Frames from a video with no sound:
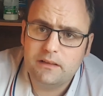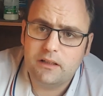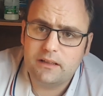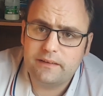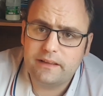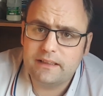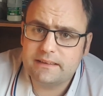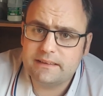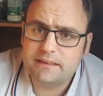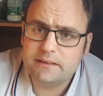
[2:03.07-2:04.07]

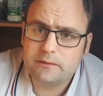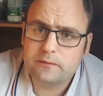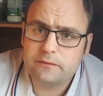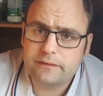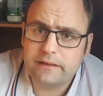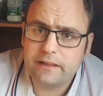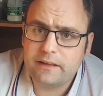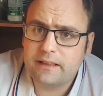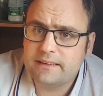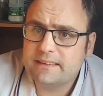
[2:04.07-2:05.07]
9:30 till
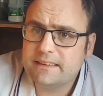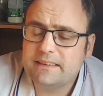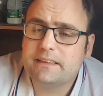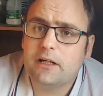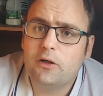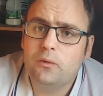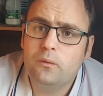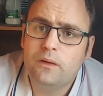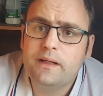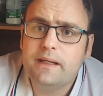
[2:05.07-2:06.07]
3:30.
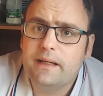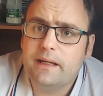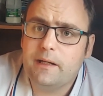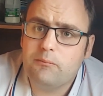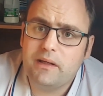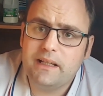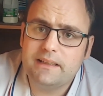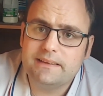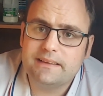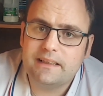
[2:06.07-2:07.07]
So it
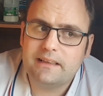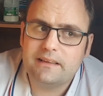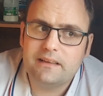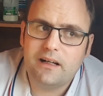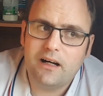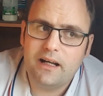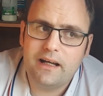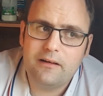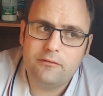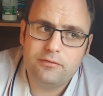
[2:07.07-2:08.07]
means that I
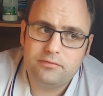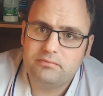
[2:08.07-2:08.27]
have